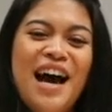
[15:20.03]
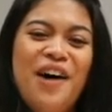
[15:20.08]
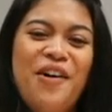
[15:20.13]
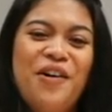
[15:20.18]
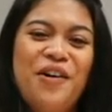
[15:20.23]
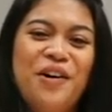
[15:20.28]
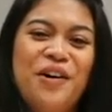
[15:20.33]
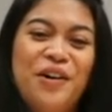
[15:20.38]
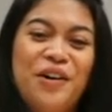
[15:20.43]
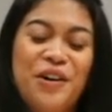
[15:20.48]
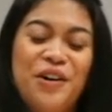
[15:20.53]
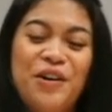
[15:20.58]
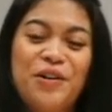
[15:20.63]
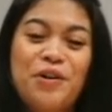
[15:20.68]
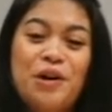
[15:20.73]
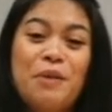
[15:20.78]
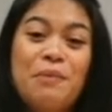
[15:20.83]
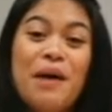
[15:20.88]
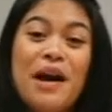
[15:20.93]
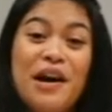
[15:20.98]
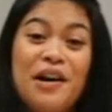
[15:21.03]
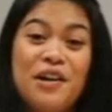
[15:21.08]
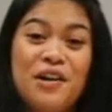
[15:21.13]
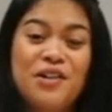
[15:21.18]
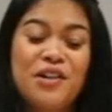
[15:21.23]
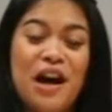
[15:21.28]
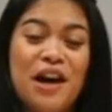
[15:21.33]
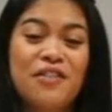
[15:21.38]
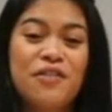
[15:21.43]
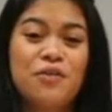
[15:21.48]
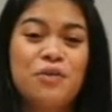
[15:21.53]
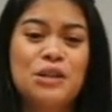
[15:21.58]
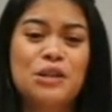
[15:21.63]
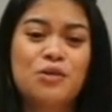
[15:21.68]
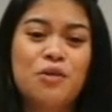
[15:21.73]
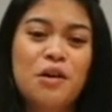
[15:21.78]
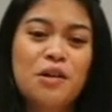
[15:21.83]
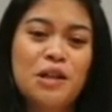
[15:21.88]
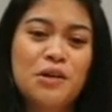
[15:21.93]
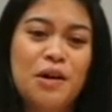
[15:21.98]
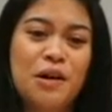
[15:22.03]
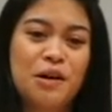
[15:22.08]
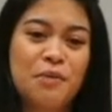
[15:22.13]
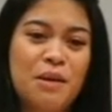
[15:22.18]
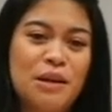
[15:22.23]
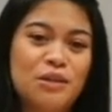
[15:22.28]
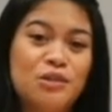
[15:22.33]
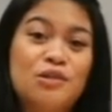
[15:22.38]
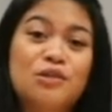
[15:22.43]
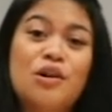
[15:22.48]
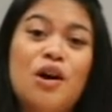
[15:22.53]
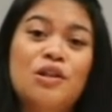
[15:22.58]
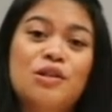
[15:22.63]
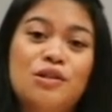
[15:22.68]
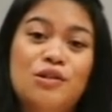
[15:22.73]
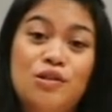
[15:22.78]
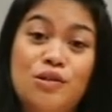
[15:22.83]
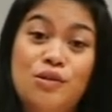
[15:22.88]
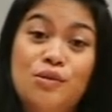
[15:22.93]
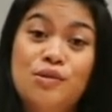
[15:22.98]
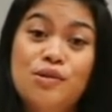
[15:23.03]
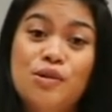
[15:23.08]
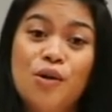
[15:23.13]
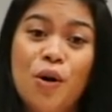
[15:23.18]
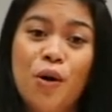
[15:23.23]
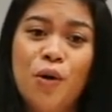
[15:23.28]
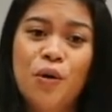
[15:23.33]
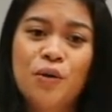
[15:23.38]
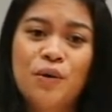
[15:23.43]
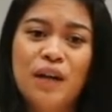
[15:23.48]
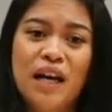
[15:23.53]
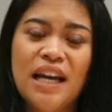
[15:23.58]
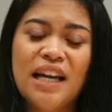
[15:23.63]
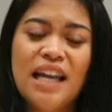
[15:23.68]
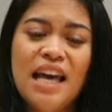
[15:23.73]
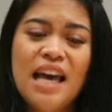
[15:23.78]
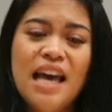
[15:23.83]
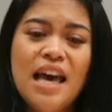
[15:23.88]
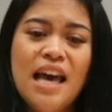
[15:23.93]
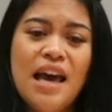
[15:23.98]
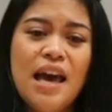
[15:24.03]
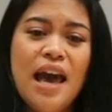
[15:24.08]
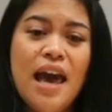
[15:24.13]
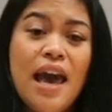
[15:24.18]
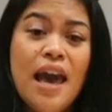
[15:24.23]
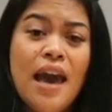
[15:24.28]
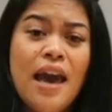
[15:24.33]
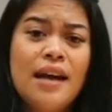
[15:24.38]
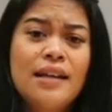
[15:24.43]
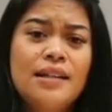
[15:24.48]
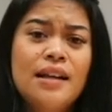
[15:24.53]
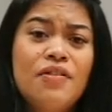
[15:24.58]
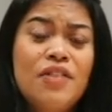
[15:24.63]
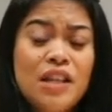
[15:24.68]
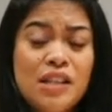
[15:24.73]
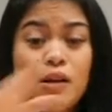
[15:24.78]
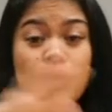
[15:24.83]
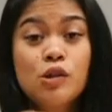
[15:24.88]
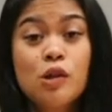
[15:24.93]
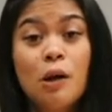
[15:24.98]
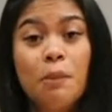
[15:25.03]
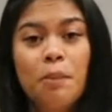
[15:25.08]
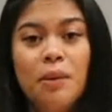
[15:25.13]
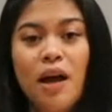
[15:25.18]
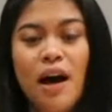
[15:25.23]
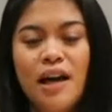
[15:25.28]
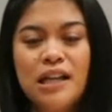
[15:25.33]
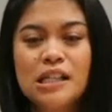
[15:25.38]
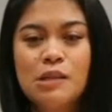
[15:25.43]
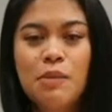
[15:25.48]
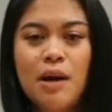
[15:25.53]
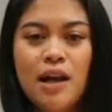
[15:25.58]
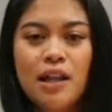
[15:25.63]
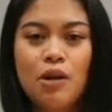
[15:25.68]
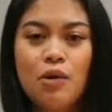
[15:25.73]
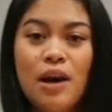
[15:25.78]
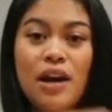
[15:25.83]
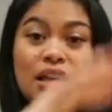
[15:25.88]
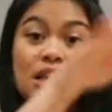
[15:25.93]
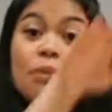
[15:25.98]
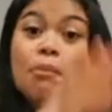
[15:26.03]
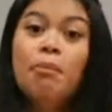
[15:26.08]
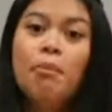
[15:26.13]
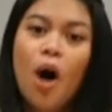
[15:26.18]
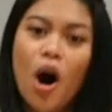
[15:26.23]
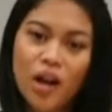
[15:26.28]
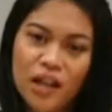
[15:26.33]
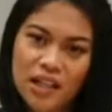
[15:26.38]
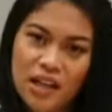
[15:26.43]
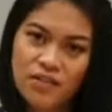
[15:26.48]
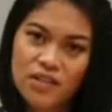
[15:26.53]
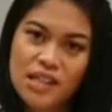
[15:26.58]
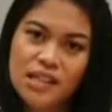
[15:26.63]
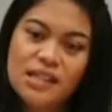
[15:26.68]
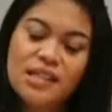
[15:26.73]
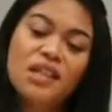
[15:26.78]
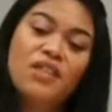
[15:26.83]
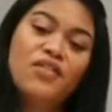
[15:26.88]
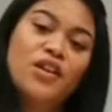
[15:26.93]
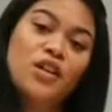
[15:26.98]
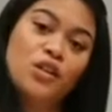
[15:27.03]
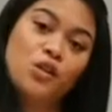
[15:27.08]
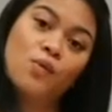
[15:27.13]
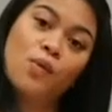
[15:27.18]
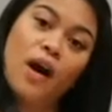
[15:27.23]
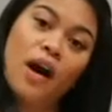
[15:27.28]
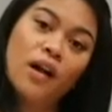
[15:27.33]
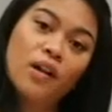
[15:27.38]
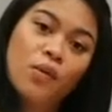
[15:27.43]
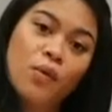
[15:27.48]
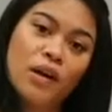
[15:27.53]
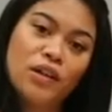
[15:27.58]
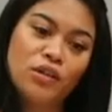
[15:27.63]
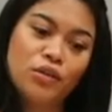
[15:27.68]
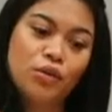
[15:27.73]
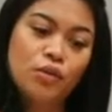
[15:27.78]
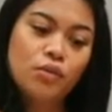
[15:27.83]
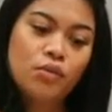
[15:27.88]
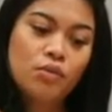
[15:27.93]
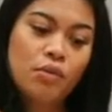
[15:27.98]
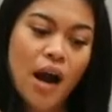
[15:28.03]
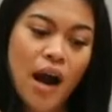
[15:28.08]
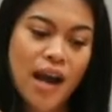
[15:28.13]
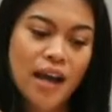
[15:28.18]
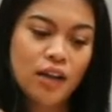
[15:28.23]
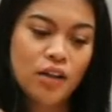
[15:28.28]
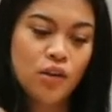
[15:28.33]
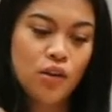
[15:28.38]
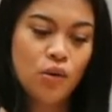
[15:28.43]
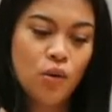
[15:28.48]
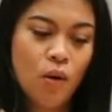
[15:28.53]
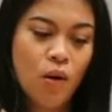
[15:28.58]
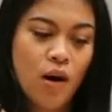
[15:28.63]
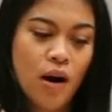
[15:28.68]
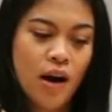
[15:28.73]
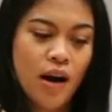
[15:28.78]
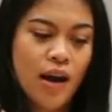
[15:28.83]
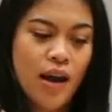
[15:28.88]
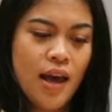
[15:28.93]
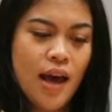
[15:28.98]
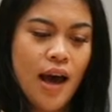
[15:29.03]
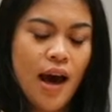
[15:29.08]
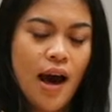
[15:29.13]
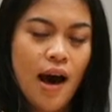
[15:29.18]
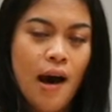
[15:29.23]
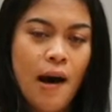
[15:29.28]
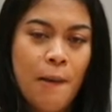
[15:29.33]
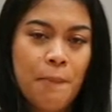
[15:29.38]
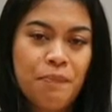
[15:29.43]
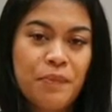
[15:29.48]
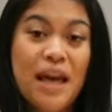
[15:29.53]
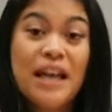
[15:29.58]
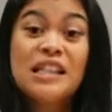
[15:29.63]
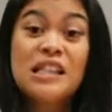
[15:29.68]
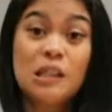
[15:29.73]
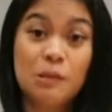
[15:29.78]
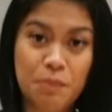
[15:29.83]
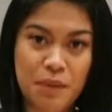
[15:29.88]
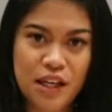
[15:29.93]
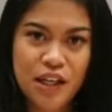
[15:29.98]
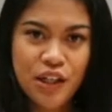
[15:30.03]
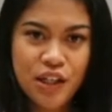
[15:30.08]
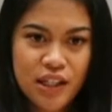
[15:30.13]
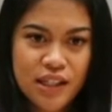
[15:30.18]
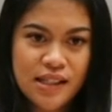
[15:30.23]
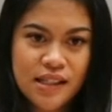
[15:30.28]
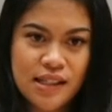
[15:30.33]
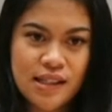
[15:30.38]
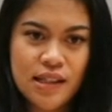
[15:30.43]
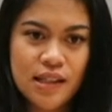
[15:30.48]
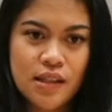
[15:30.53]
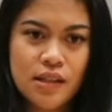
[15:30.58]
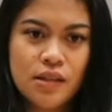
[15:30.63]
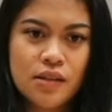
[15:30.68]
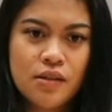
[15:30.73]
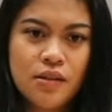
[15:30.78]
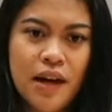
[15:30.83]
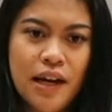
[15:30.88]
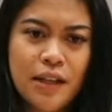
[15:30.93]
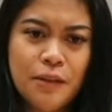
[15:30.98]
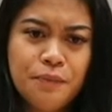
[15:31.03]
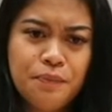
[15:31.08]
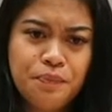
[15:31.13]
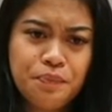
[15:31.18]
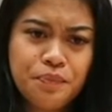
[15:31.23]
Or a paragraph. We strongly recommend you not to do so, right? And this also applies, by the way, in the body of the CV as well, when you write your experiences, right?